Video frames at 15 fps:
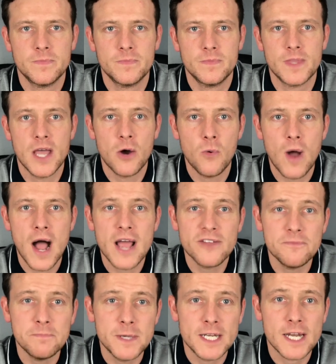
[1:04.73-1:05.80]
Now,
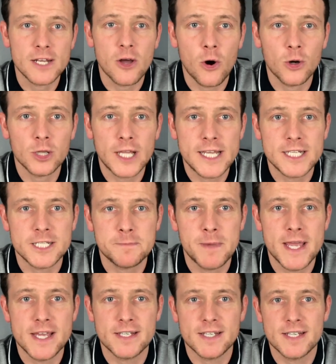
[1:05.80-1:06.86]
I've been in the online
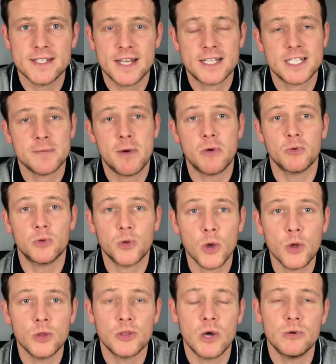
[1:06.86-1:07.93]
space since about
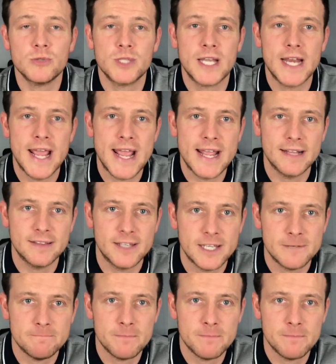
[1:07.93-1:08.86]
2018